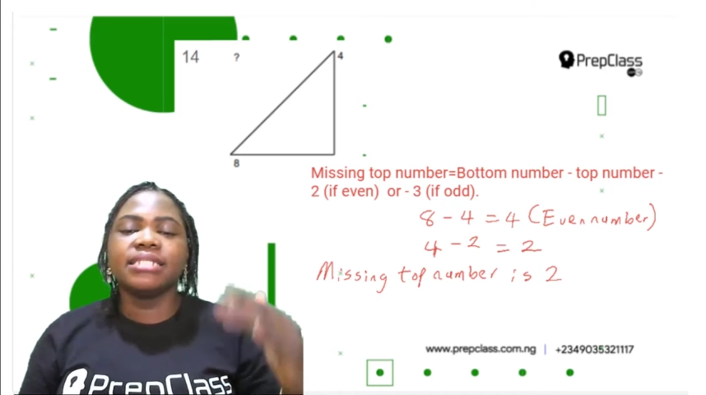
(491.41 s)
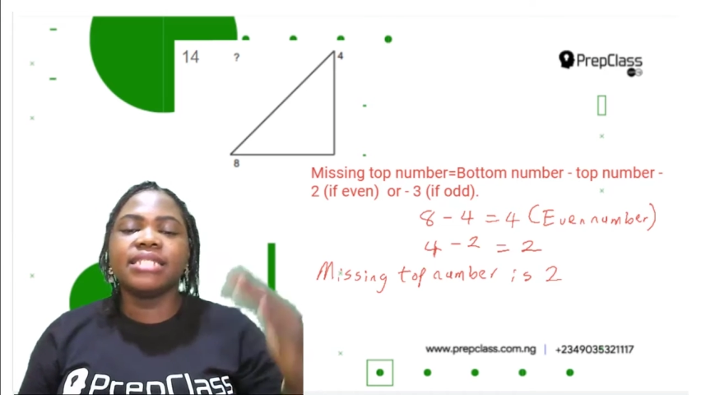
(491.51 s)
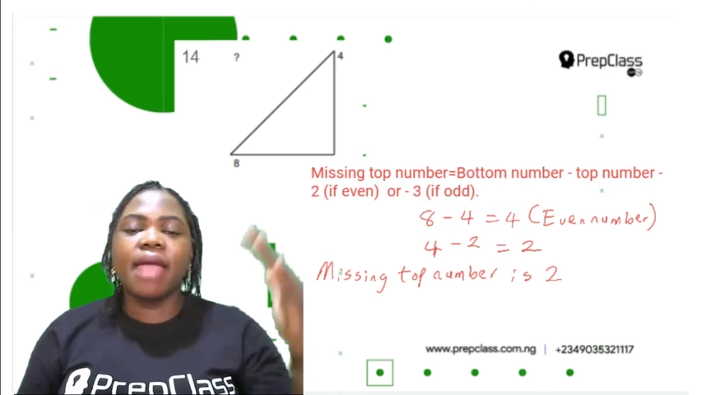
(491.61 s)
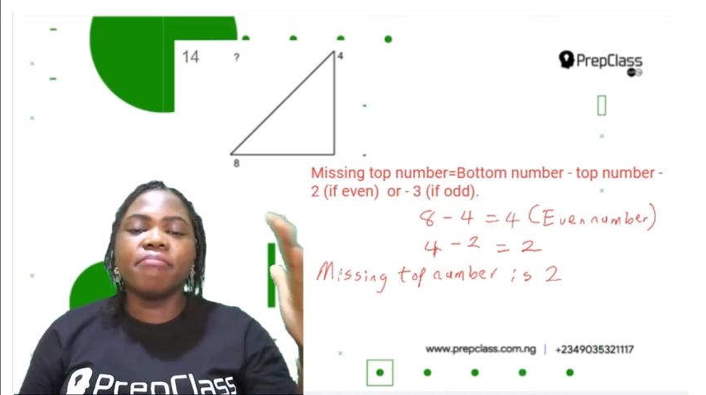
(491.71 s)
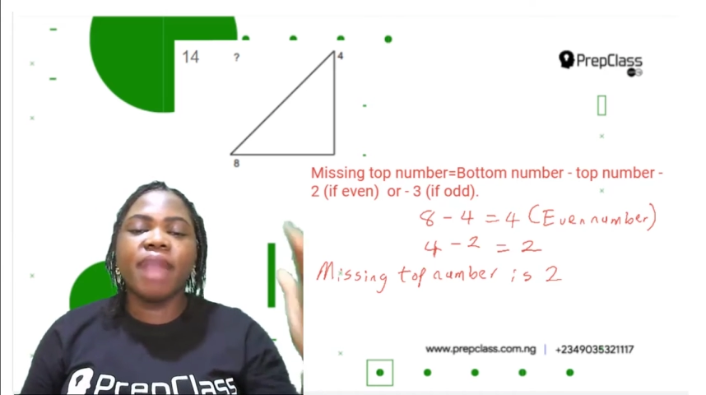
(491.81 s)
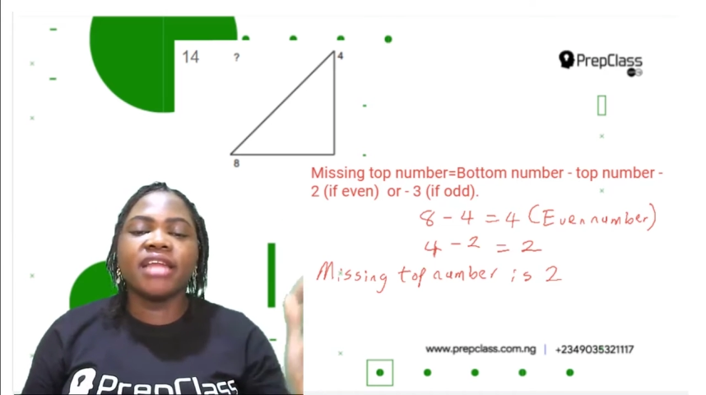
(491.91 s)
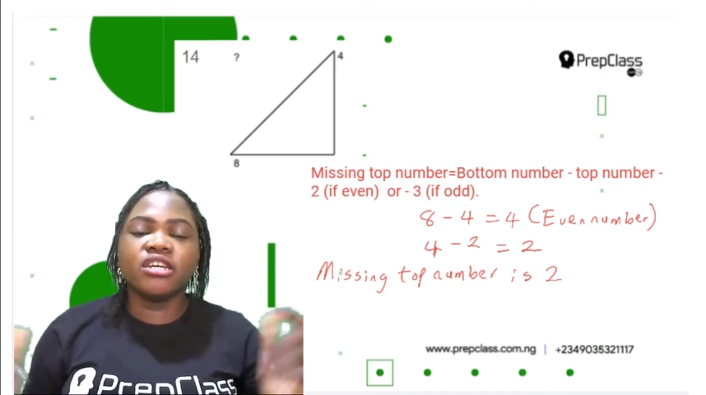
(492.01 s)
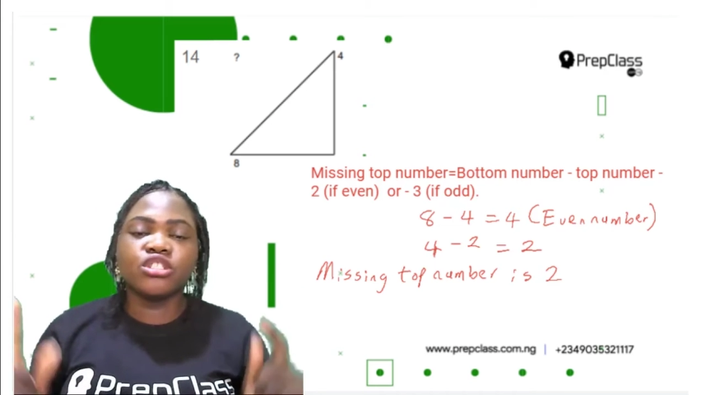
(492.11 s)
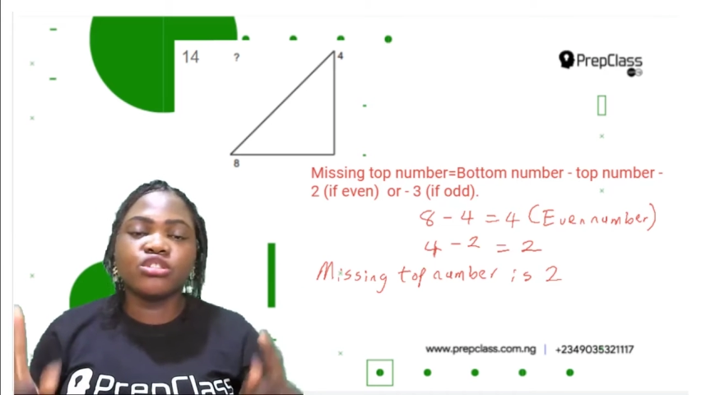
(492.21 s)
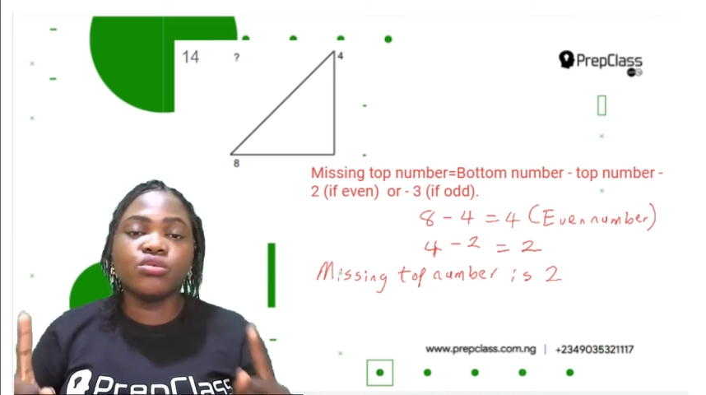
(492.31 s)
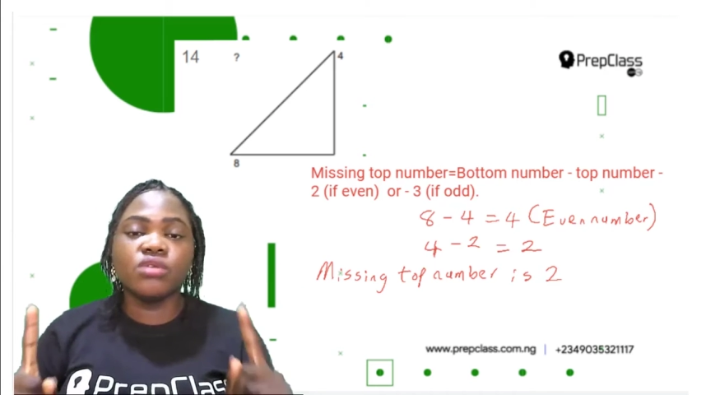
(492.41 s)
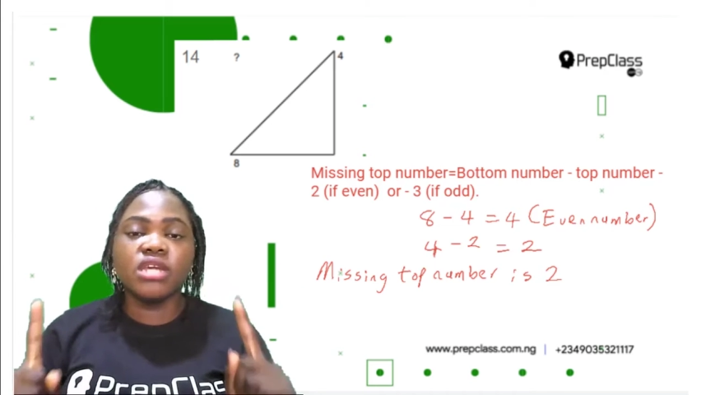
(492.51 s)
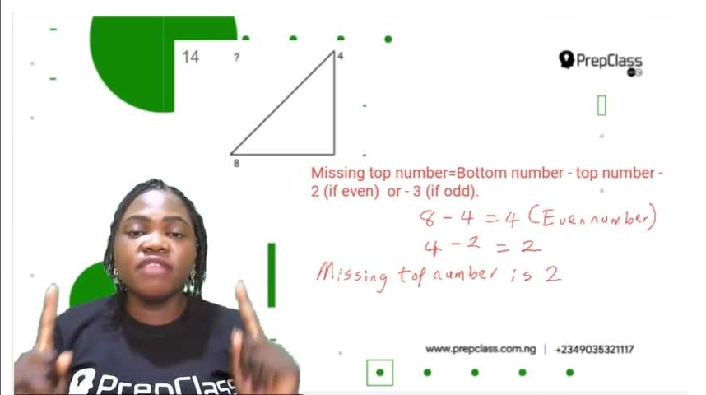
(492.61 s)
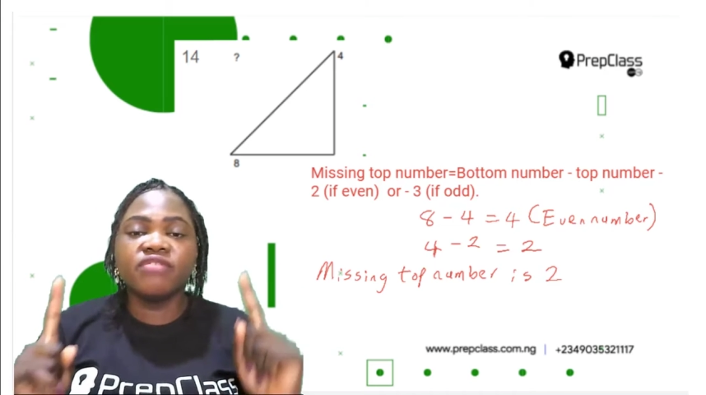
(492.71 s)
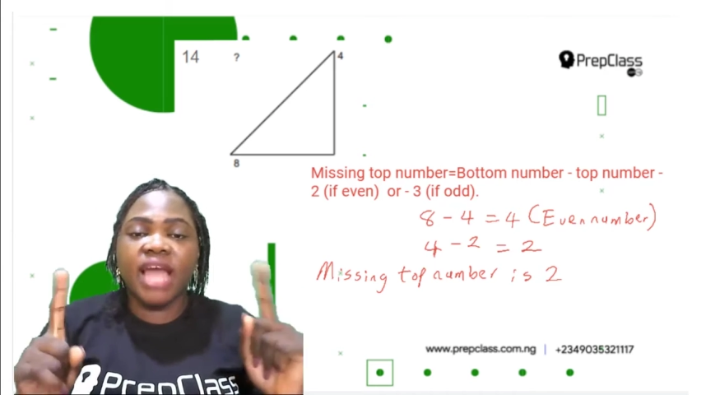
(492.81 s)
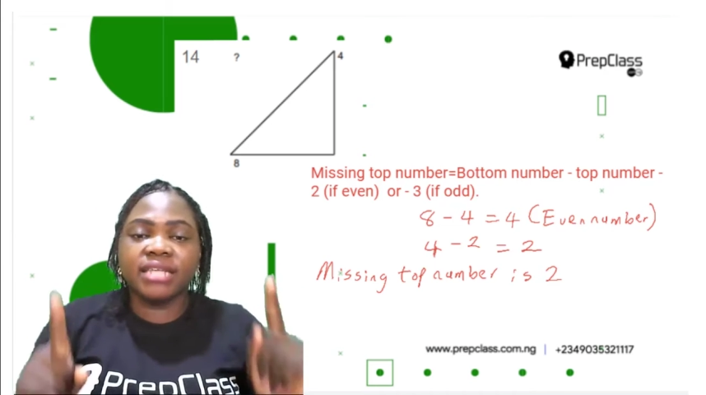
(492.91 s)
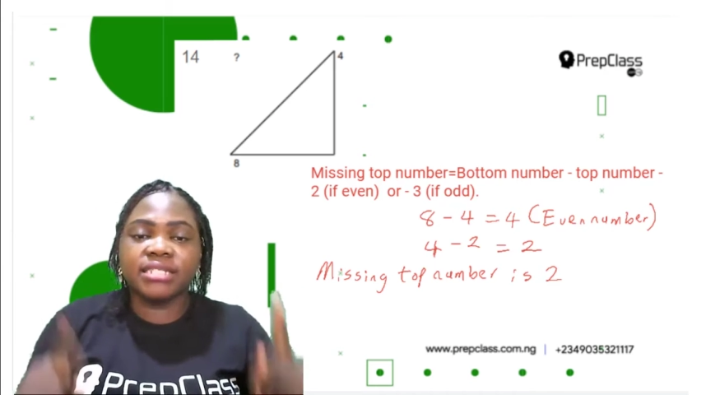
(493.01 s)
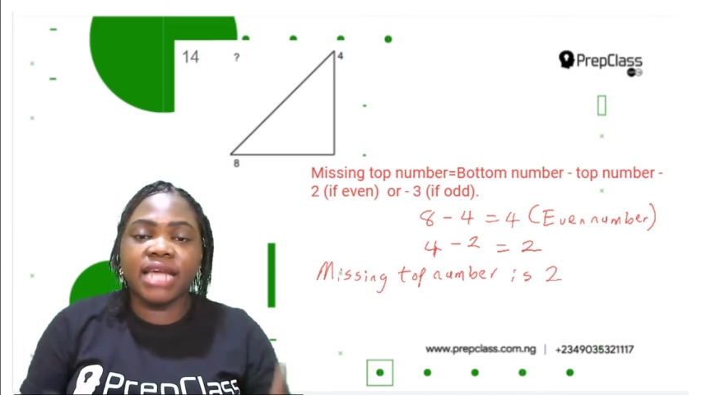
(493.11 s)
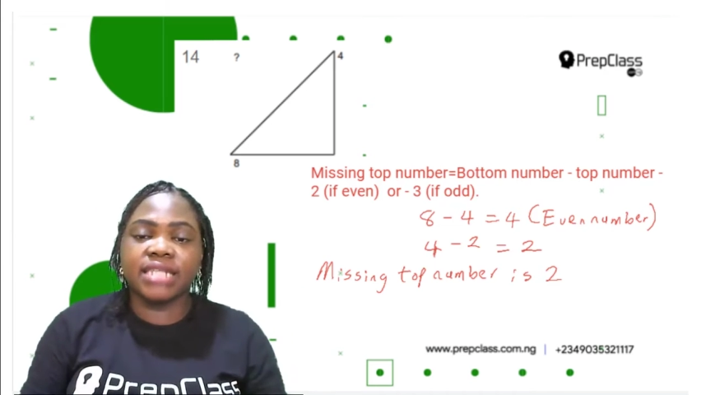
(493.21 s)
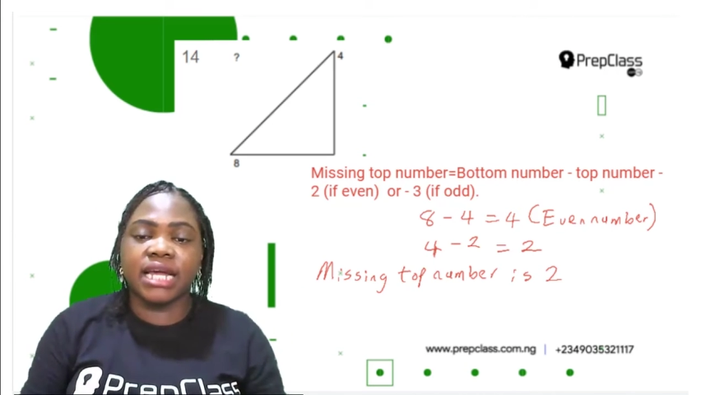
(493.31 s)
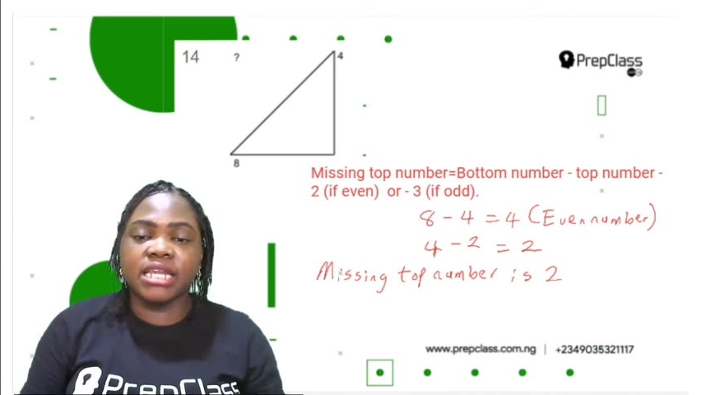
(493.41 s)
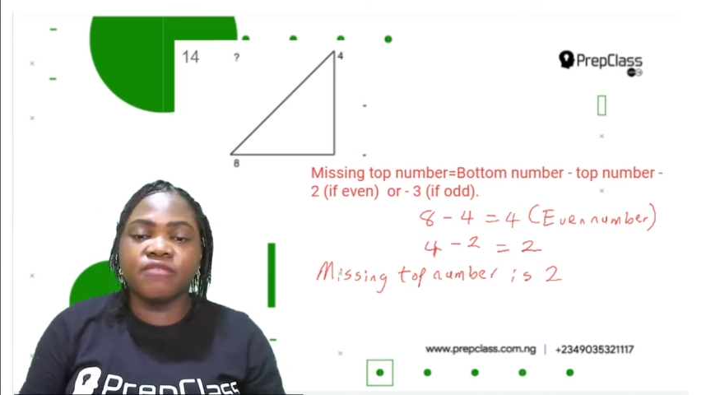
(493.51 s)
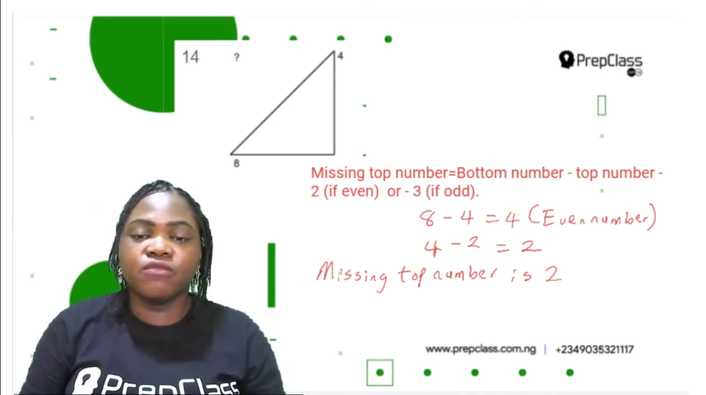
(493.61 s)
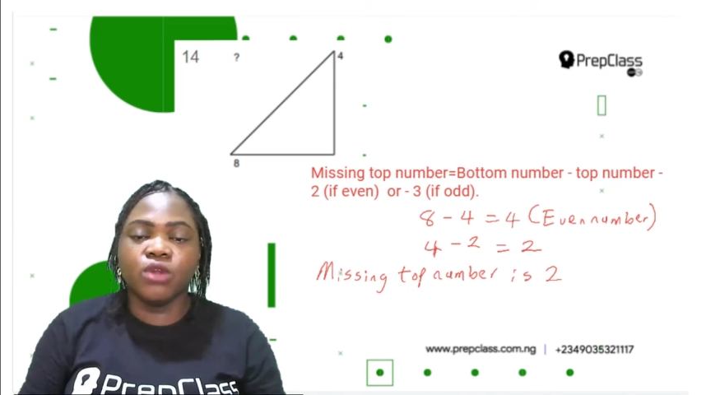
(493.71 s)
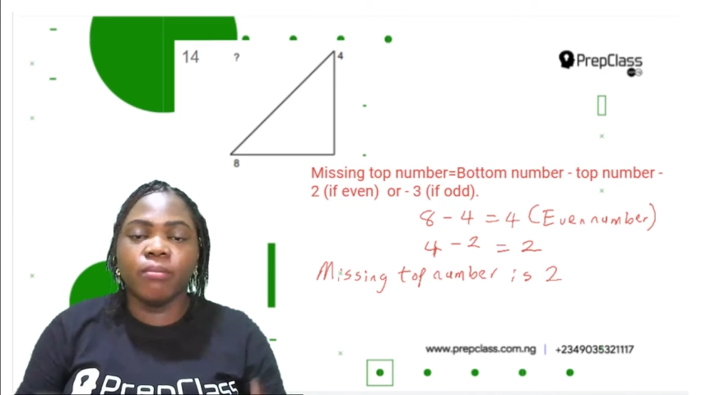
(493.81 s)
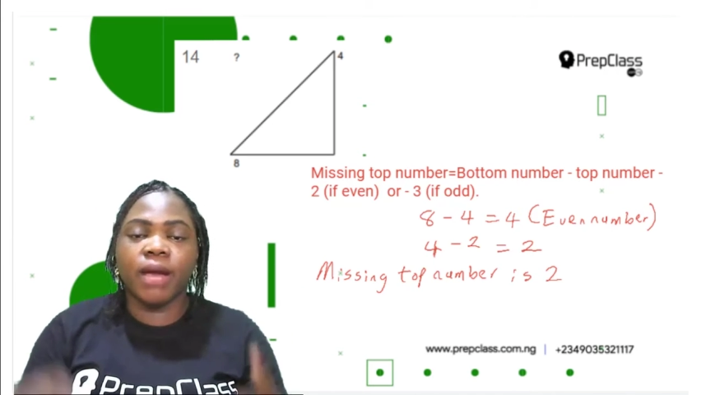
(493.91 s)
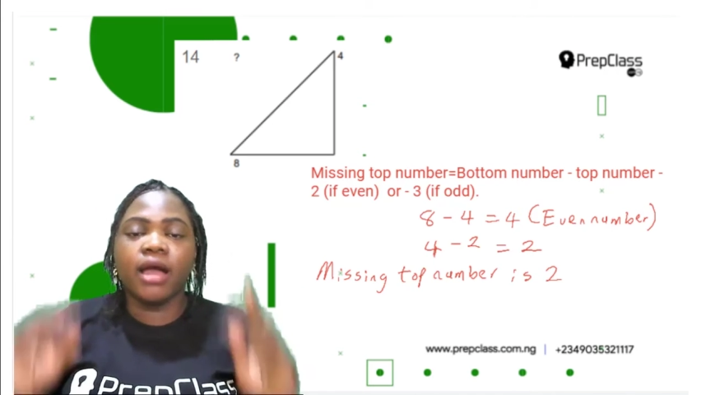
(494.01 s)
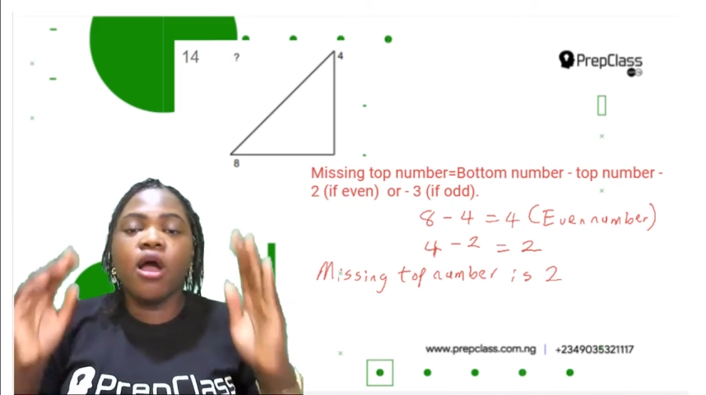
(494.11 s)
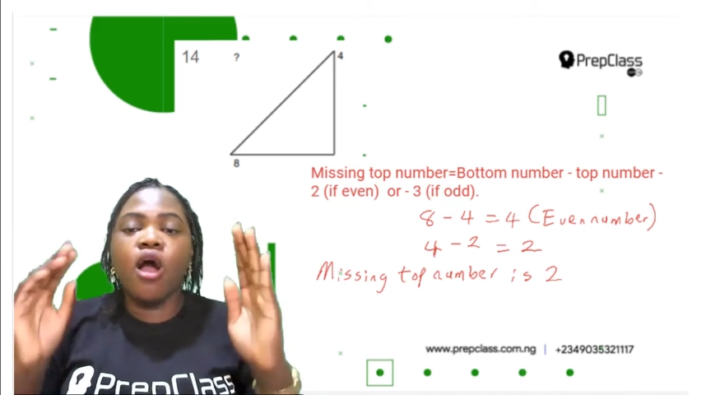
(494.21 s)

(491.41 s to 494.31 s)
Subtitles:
then minus 2 if the answer is an even number,